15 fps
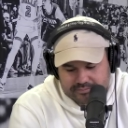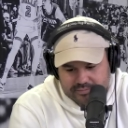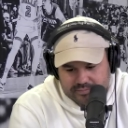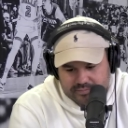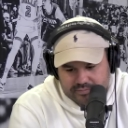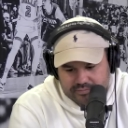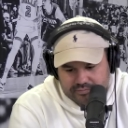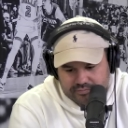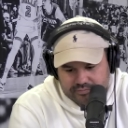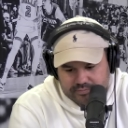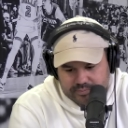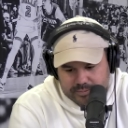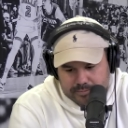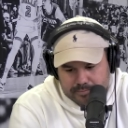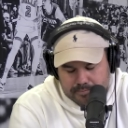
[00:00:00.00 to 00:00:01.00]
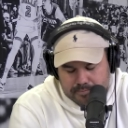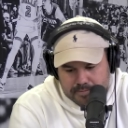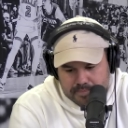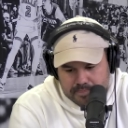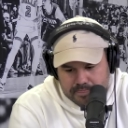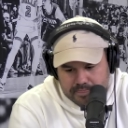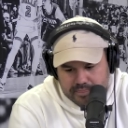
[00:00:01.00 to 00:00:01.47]
balanced pack.
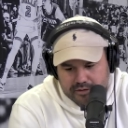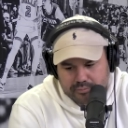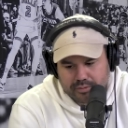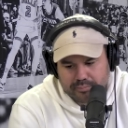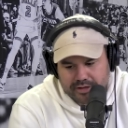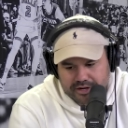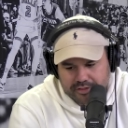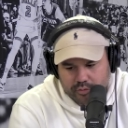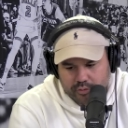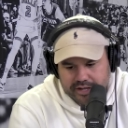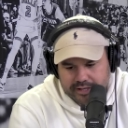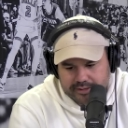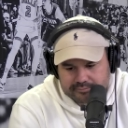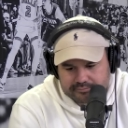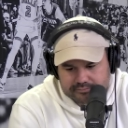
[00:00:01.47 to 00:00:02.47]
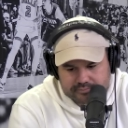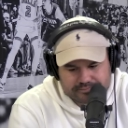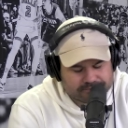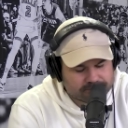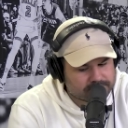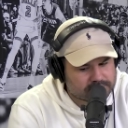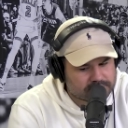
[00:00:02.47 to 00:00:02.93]
Then you got Big Tommy coming off the
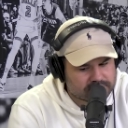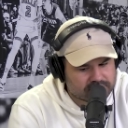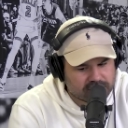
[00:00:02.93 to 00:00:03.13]
bench.